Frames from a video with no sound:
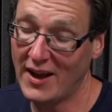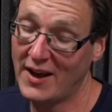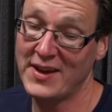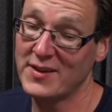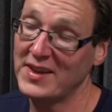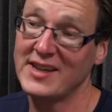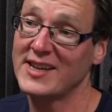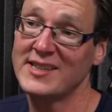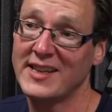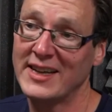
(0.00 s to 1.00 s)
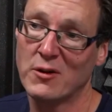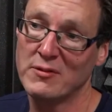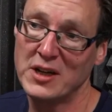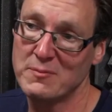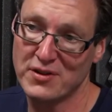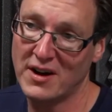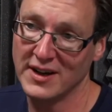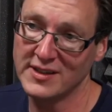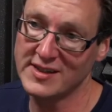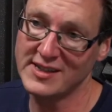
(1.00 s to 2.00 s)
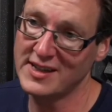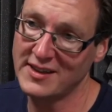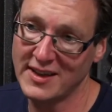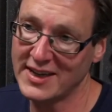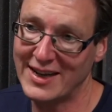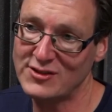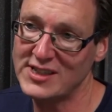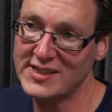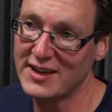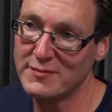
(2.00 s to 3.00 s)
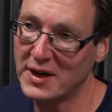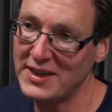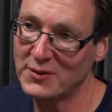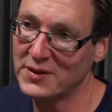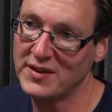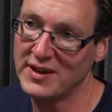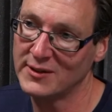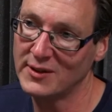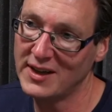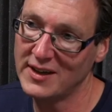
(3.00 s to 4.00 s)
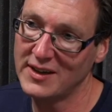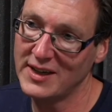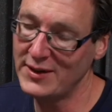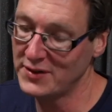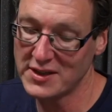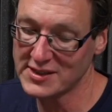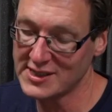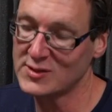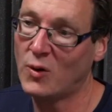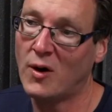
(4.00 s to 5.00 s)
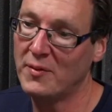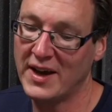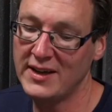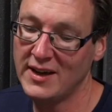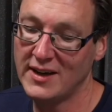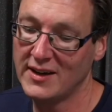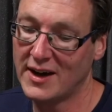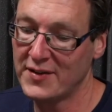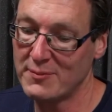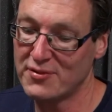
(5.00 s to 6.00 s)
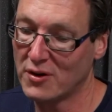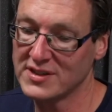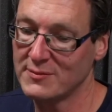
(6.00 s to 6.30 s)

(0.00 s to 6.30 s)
and the other thing is they said they got a really good price. They said that they can actually save money on the deal. Even though there's a swap, I think Proximus